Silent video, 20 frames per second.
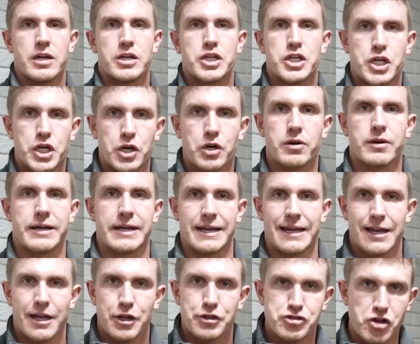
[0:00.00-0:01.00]
curing
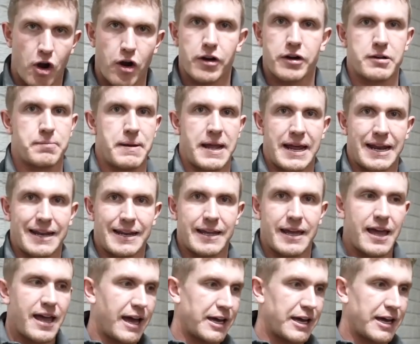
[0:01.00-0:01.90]
target panic.